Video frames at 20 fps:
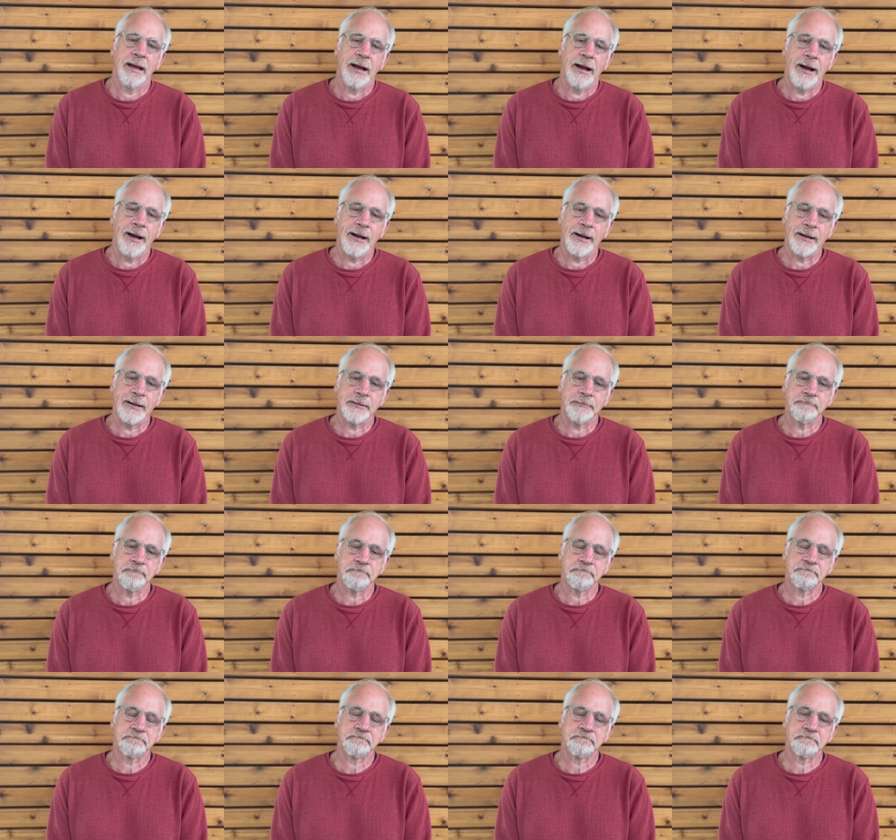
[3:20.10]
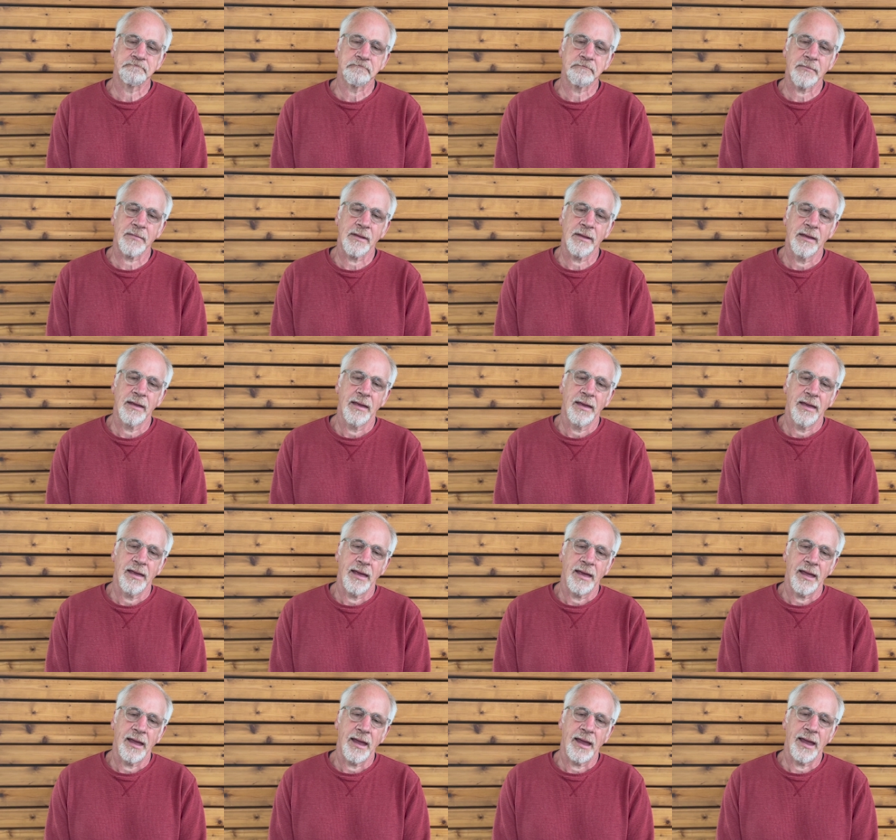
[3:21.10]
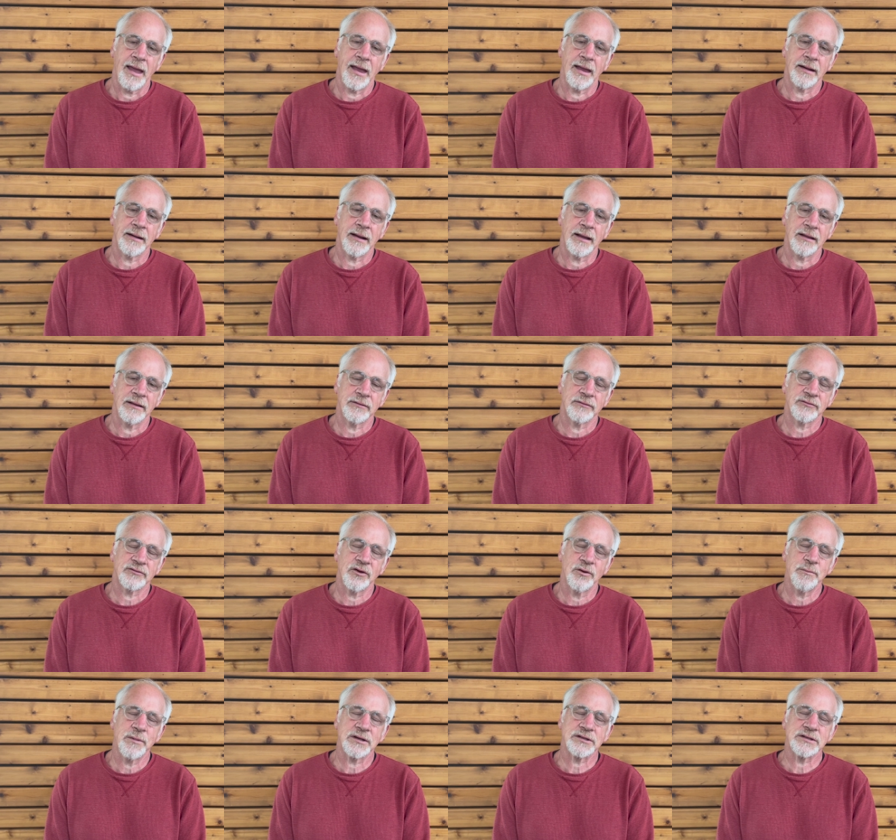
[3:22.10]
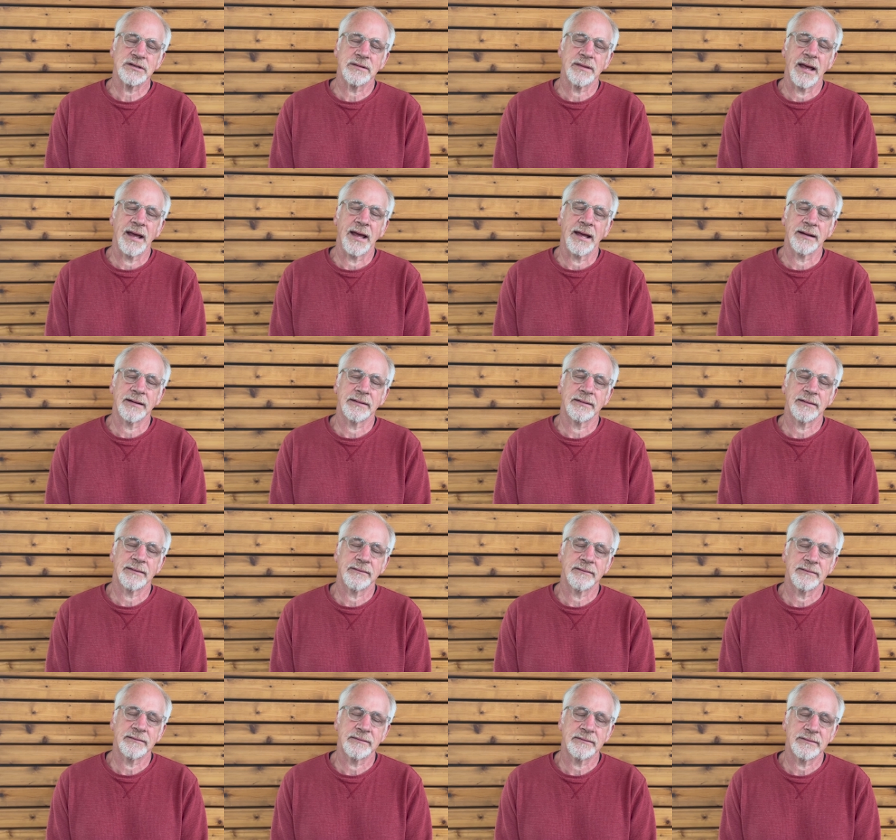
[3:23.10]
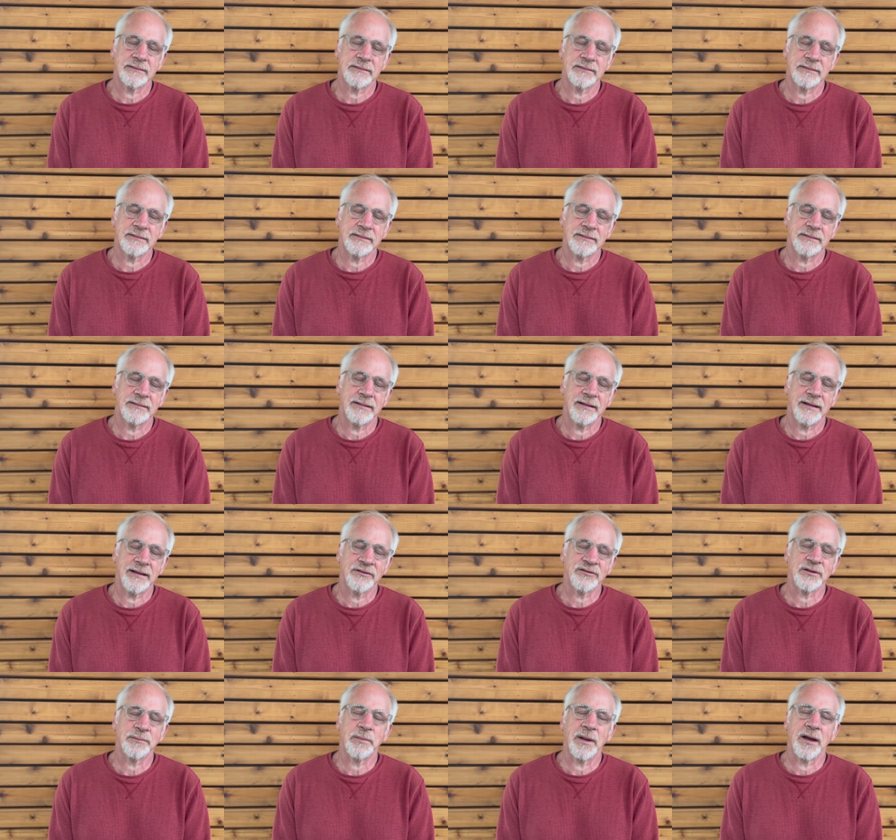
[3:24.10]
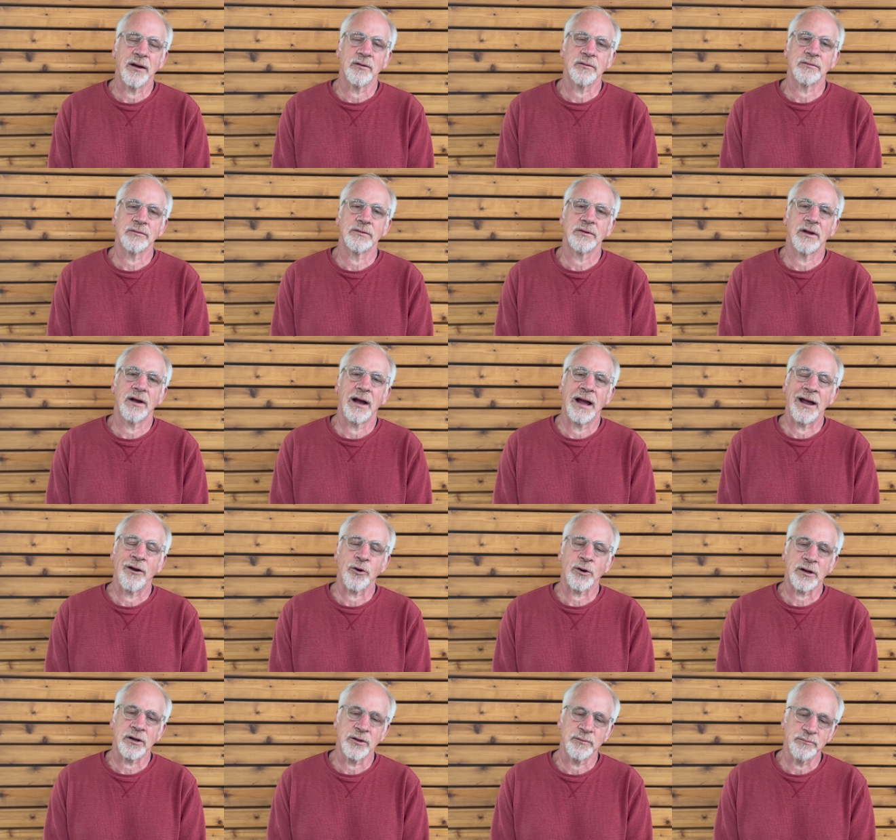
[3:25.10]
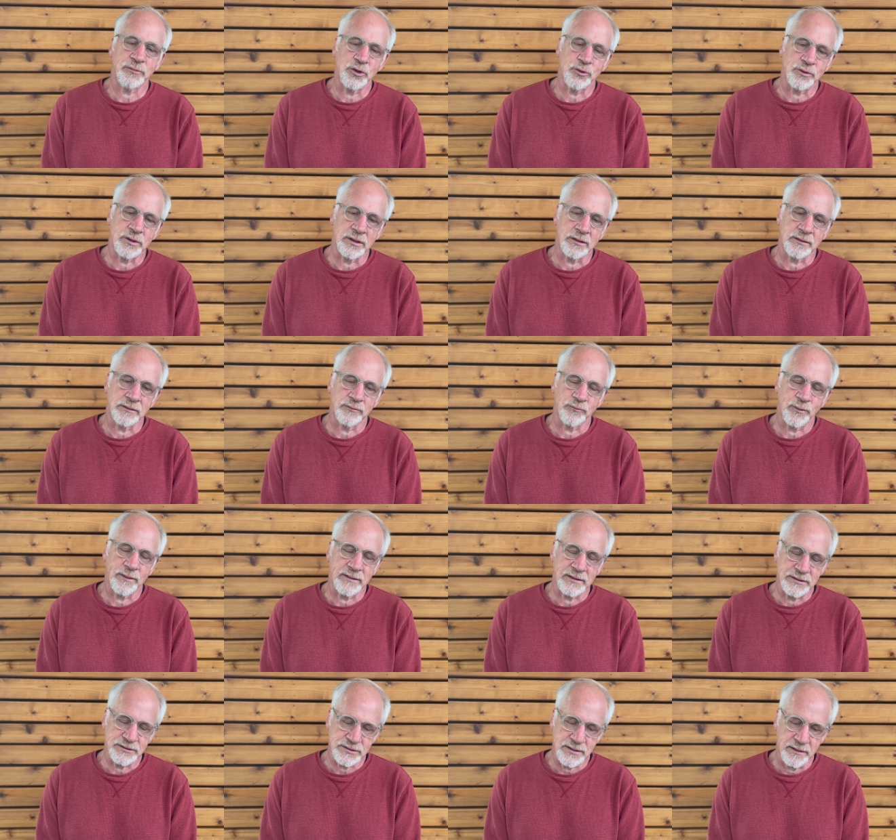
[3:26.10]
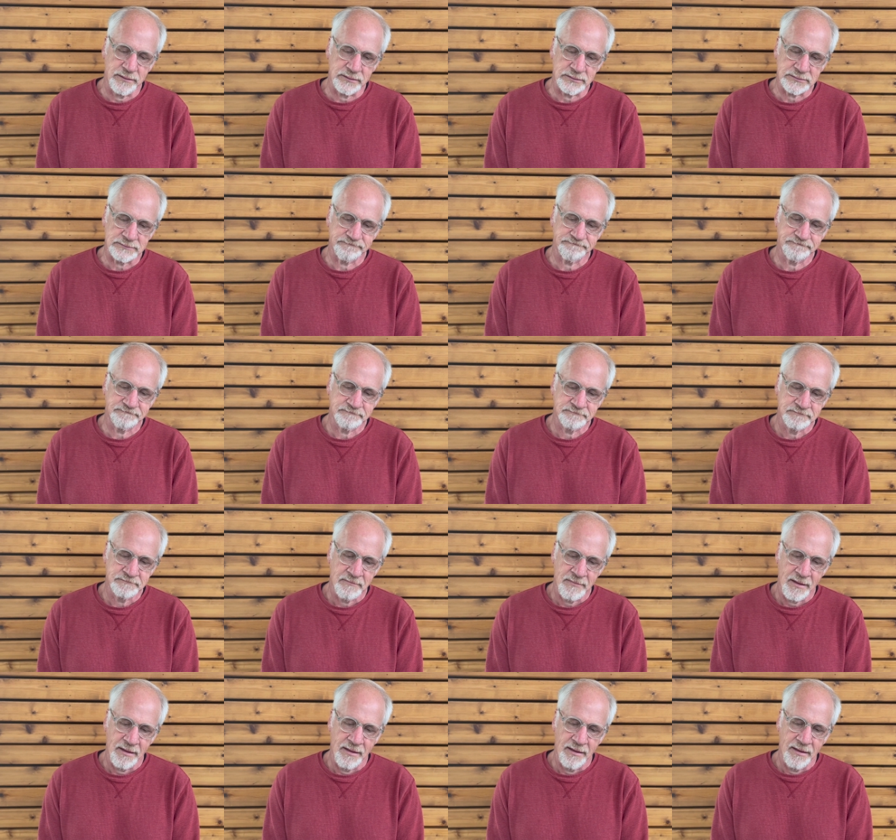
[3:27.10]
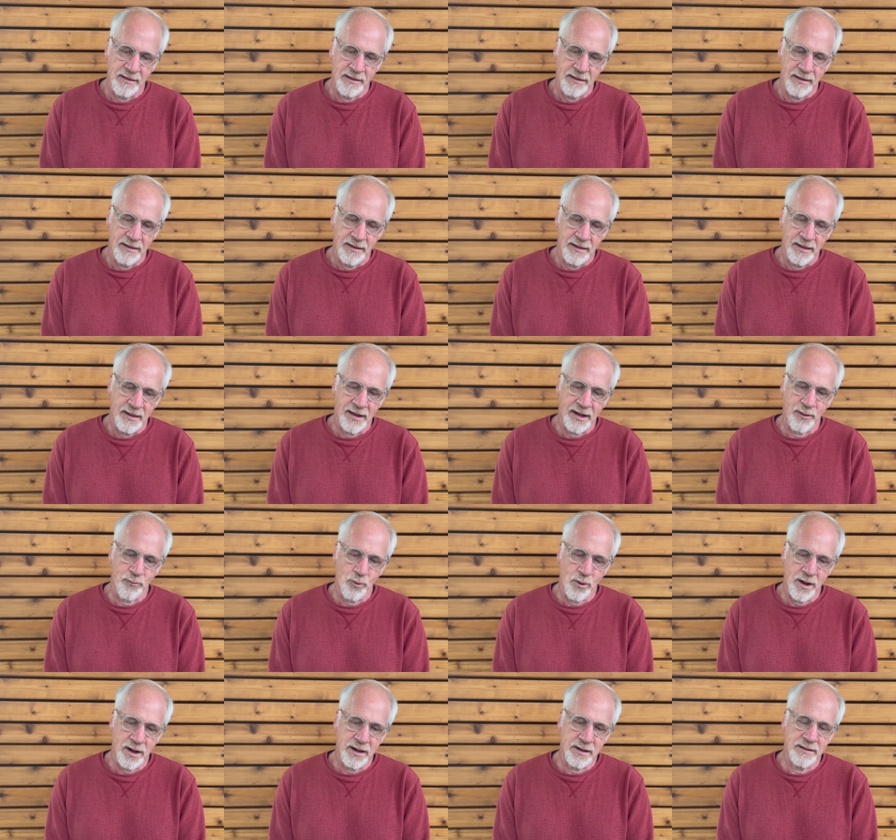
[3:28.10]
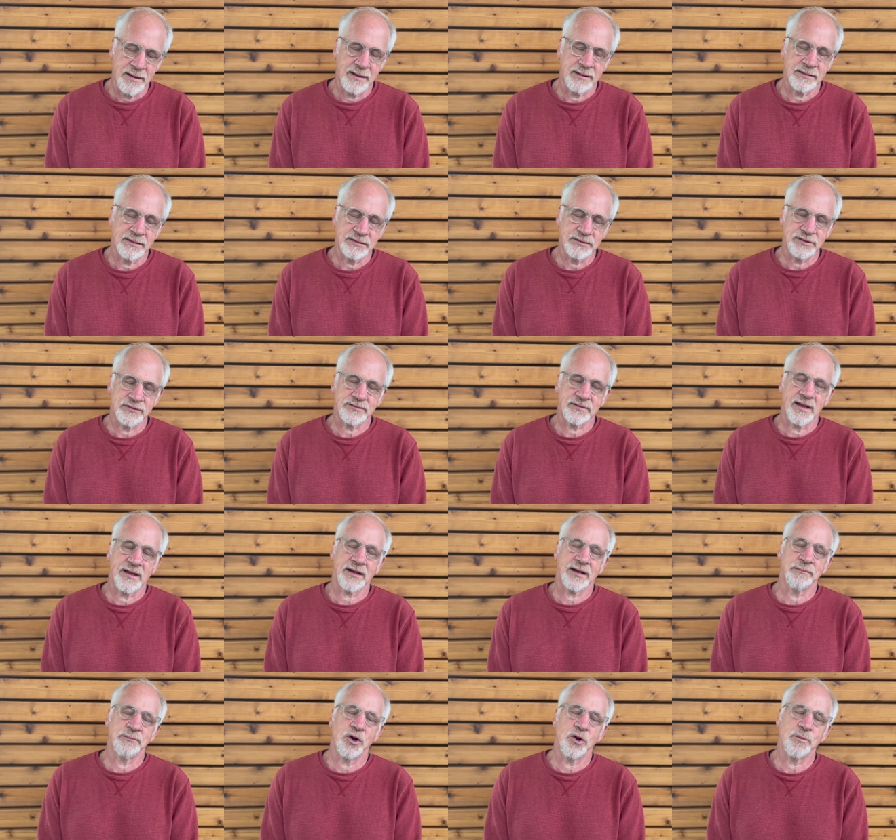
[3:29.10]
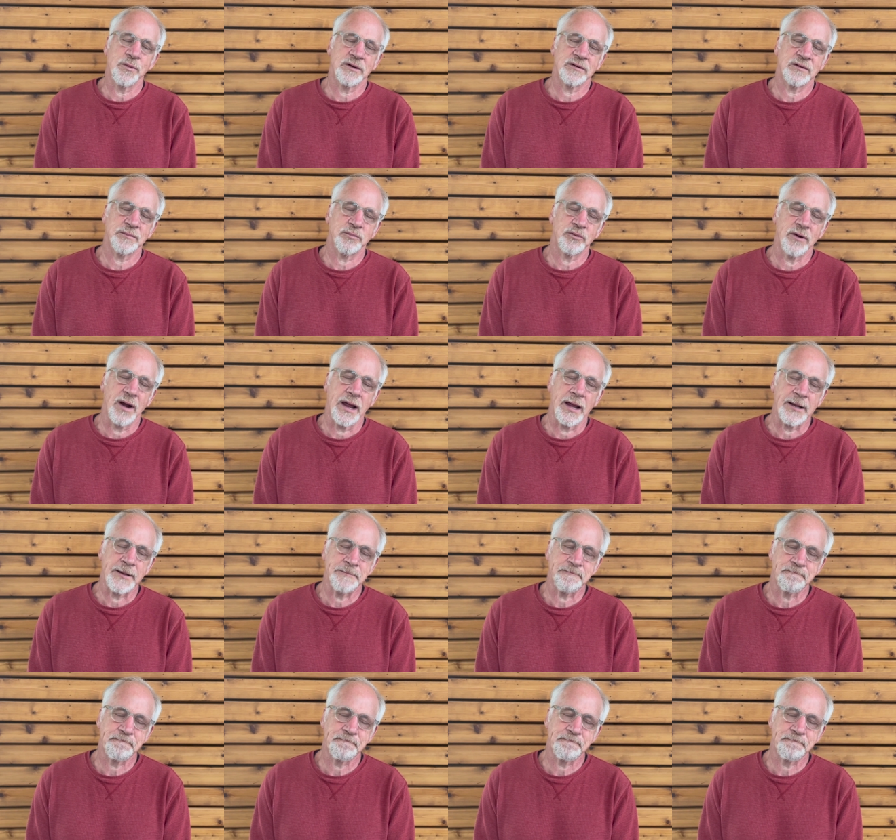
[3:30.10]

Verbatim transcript: Um, and so much of that is about our communion with each other. And I wanted to just take a moment to pray.